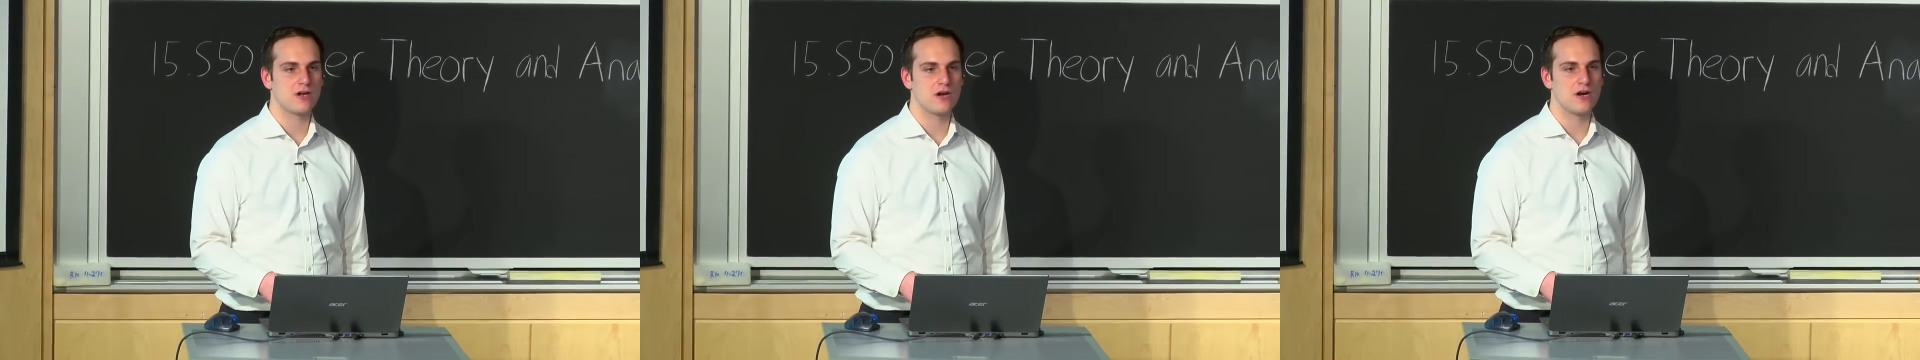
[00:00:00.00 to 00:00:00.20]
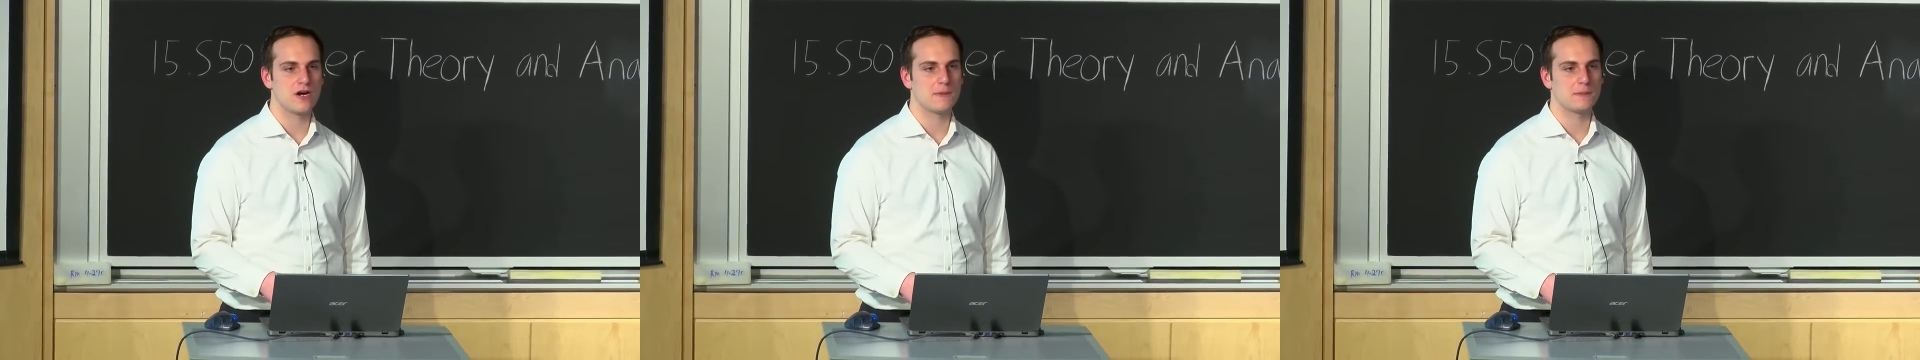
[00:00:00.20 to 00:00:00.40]

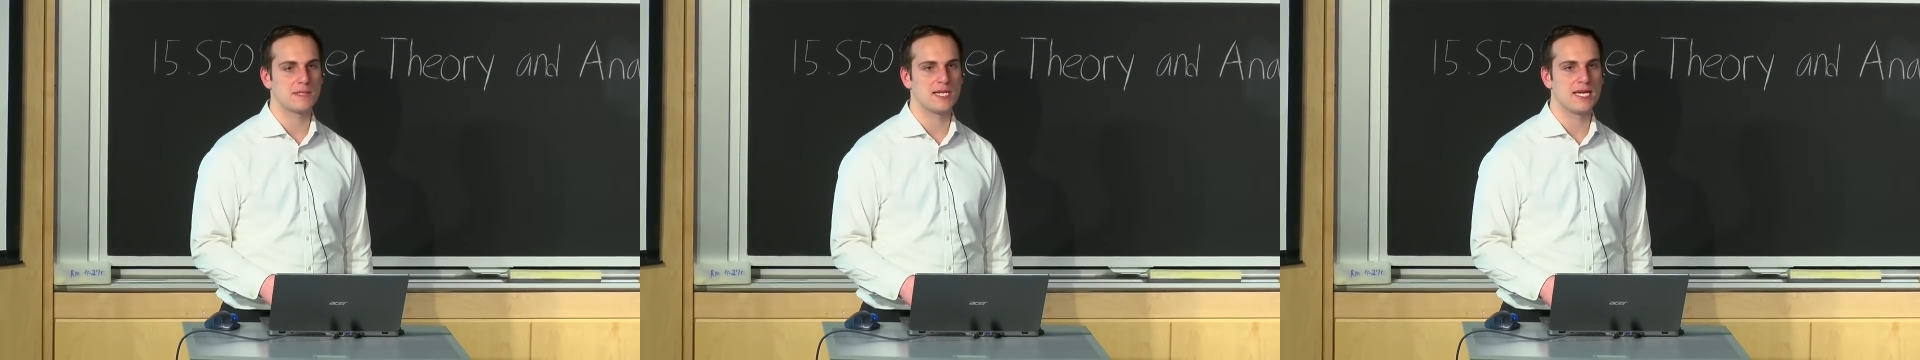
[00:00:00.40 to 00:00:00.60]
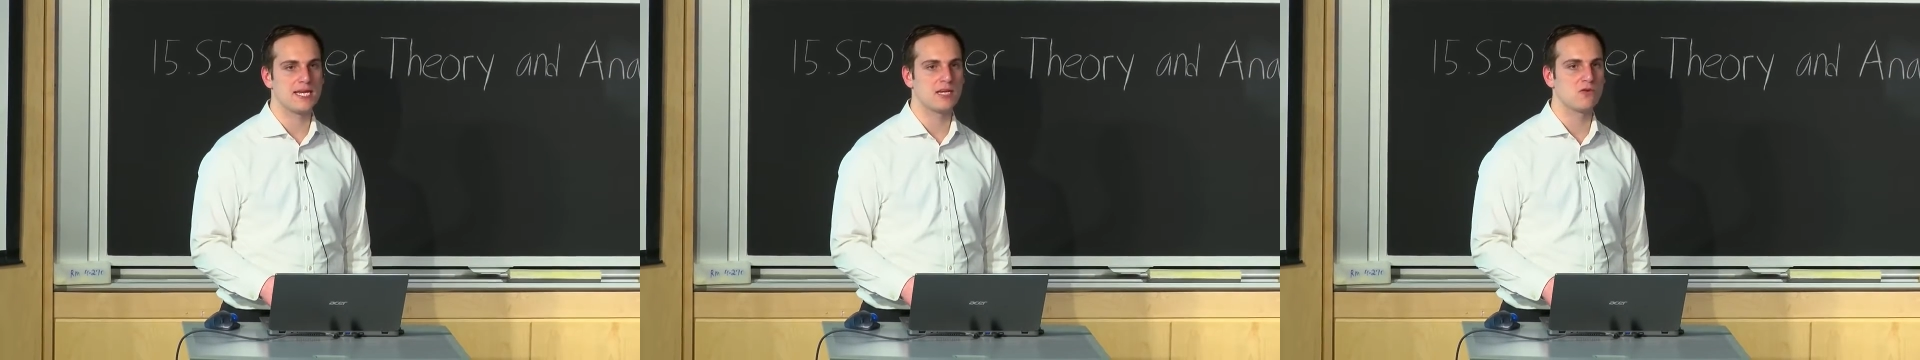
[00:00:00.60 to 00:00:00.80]
are
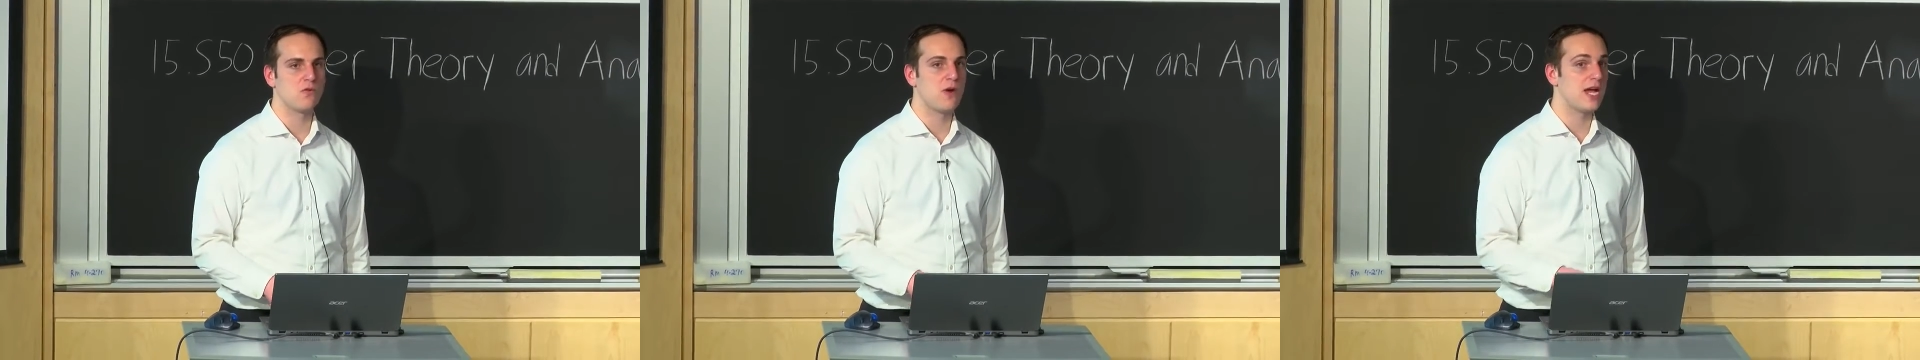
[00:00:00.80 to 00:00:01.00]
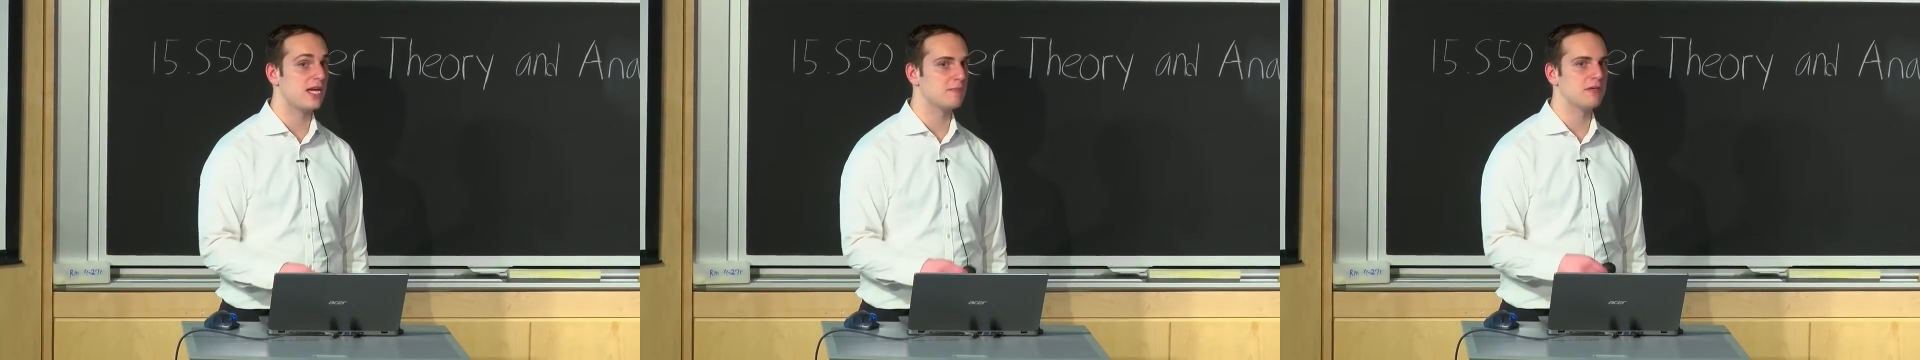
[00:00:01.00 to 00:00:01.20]
playing
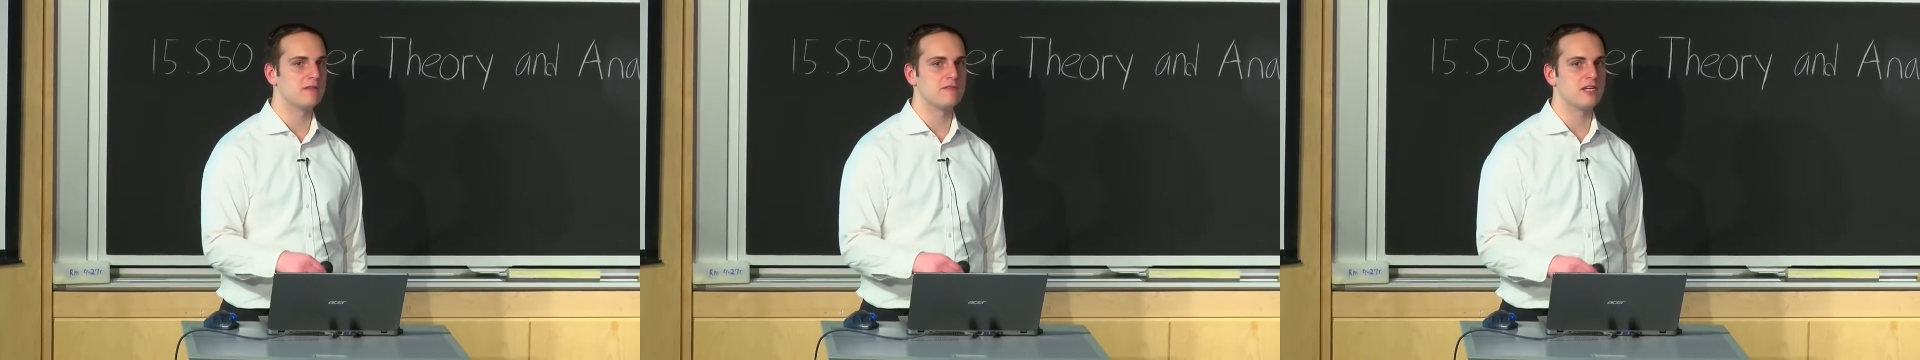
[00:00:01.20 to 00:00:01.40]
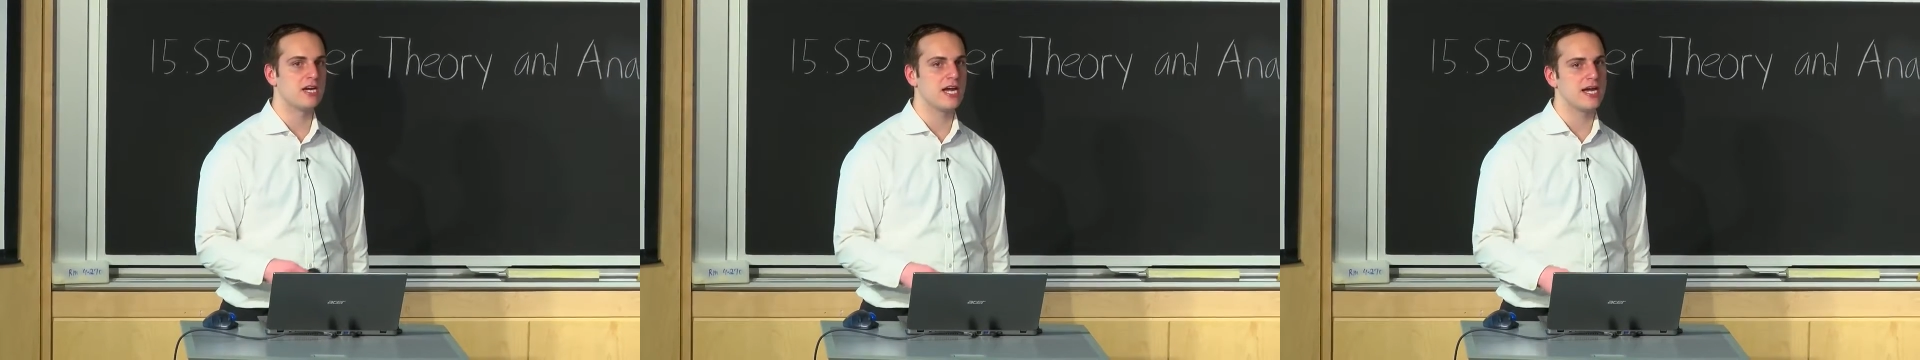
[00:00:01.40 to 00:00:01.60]
way above
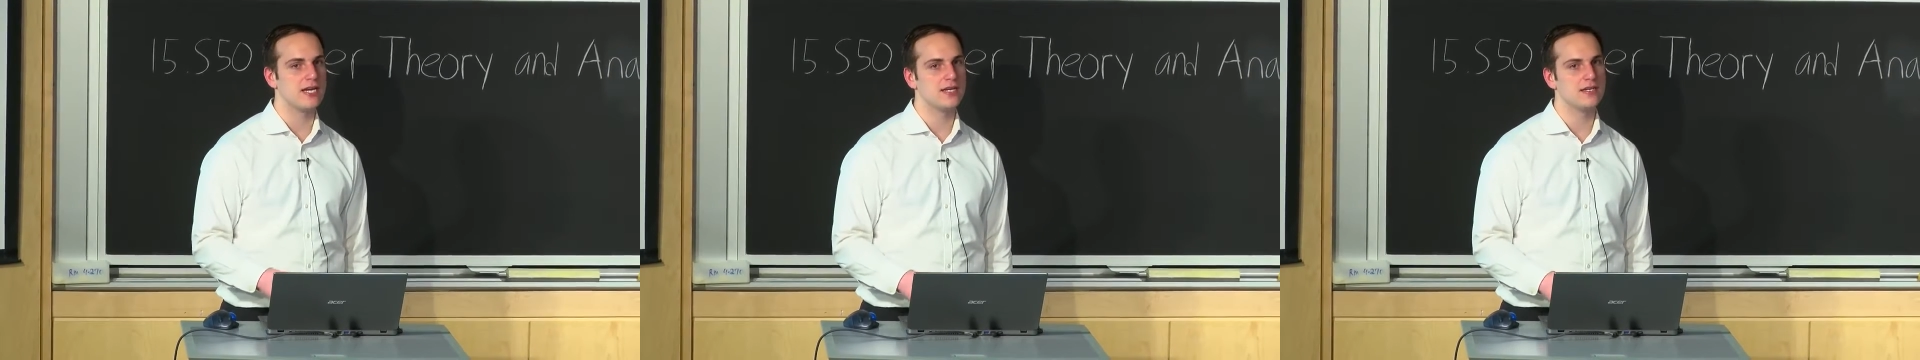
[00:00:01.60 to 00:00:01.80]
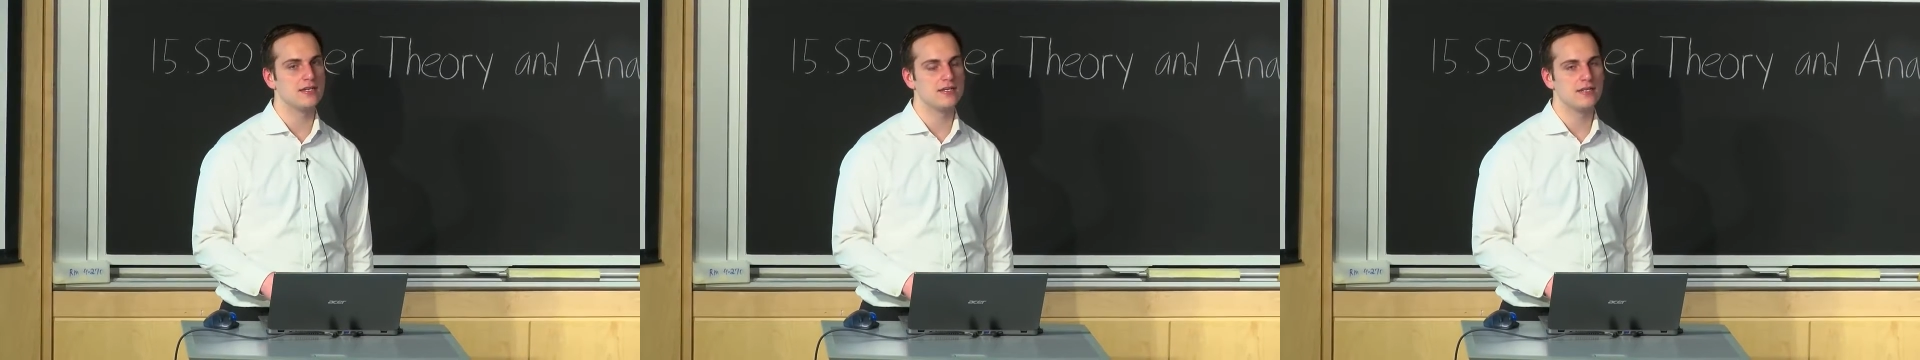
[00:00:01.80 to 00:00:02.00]
their
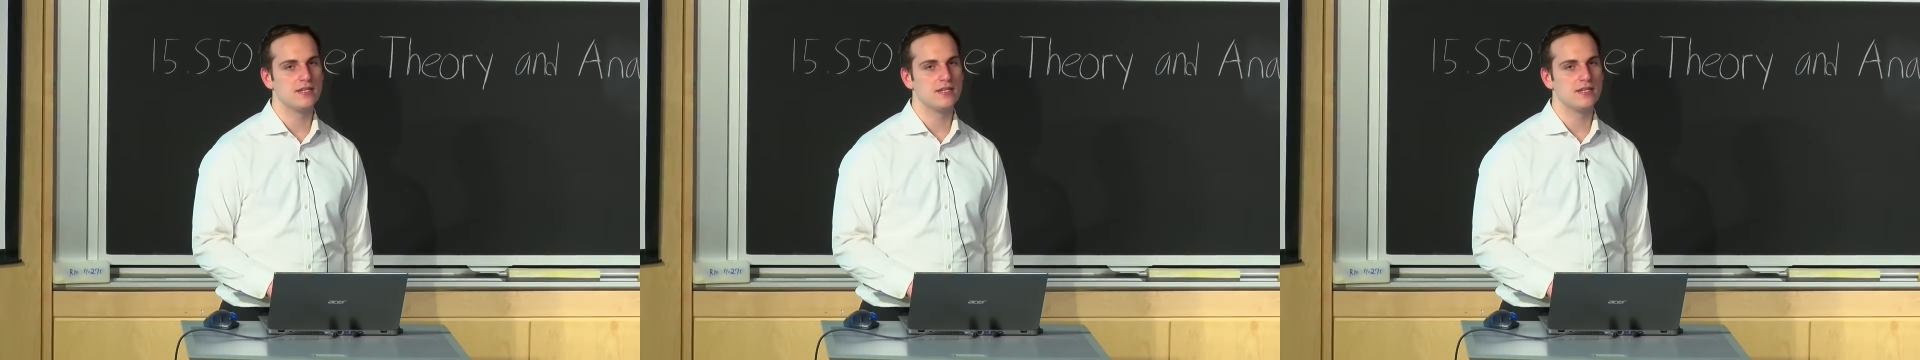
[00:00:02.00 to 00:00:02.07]
head.